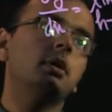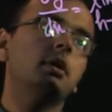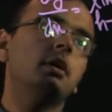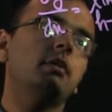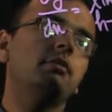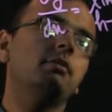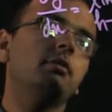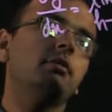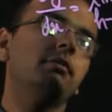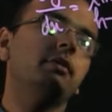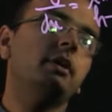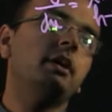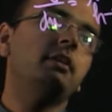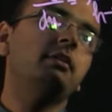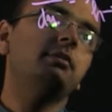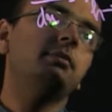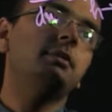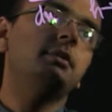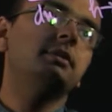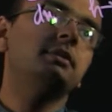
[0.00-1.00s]
f of
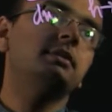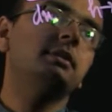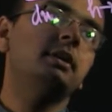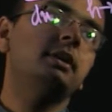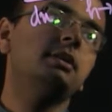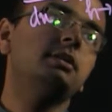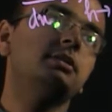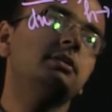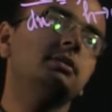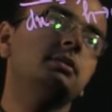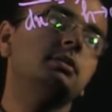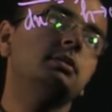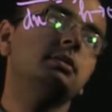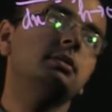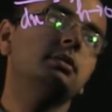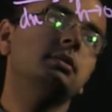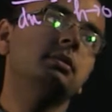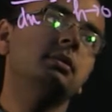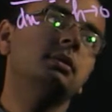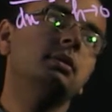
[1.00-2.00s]
x plus h
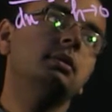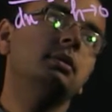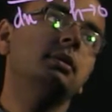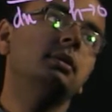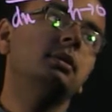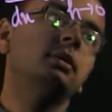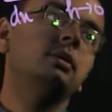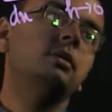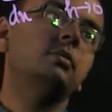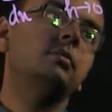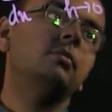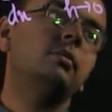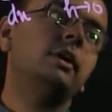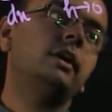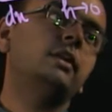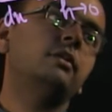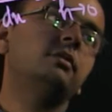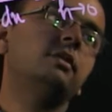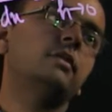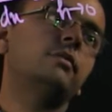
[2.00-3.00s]

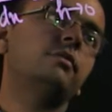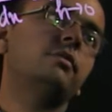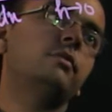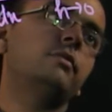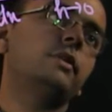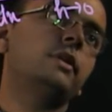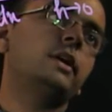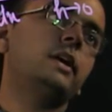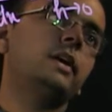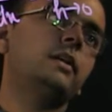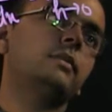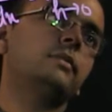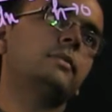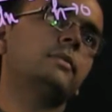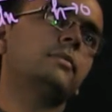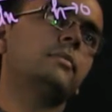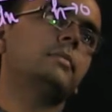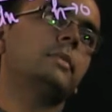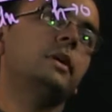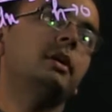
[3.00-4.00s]
minus f of
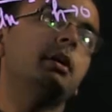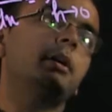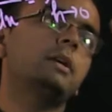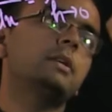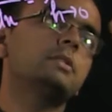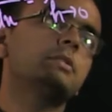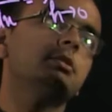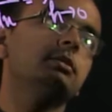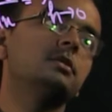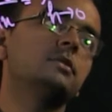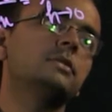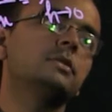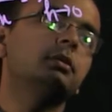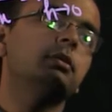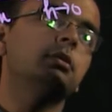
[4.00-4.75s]
x by h.